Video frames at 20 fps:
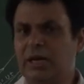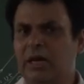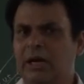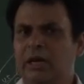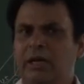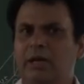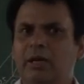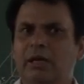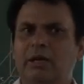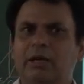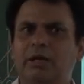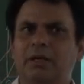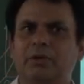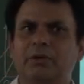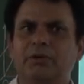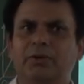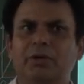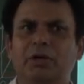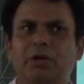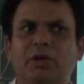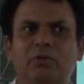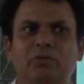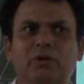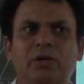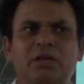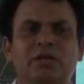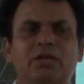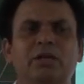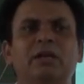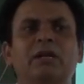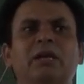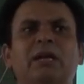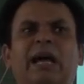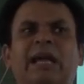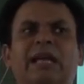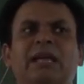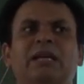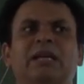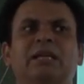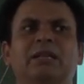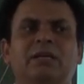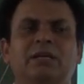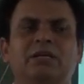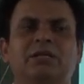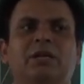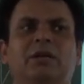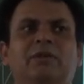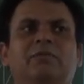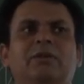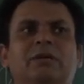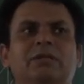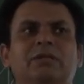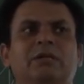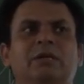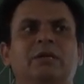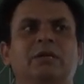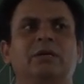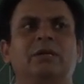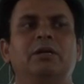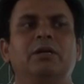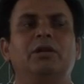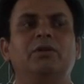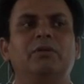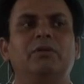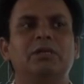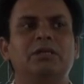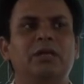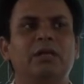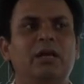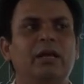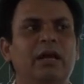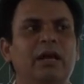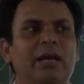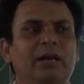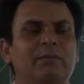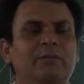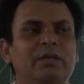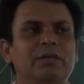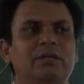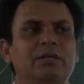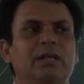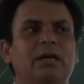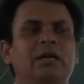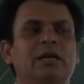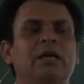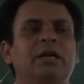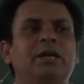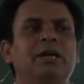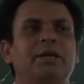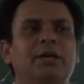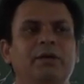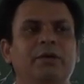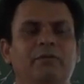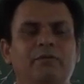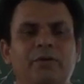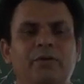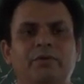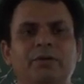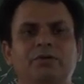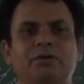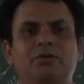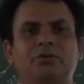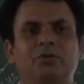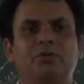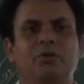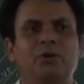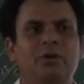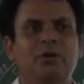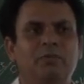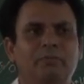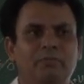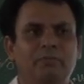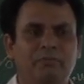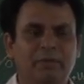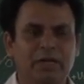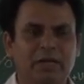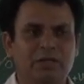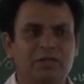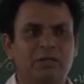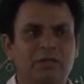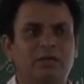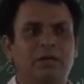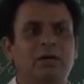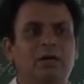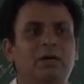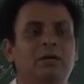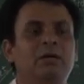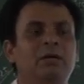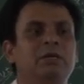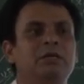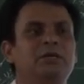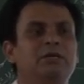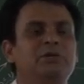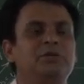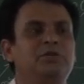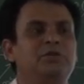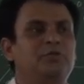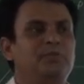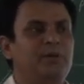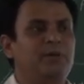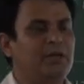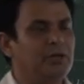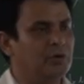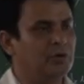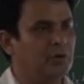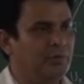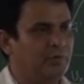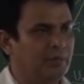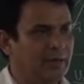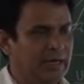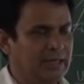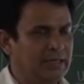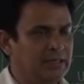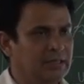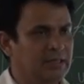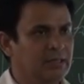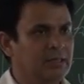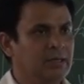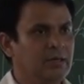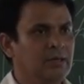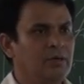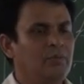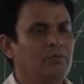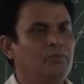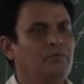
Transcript: which are universally lying in this universe, universally lying means that if we wish to measure the speed of light,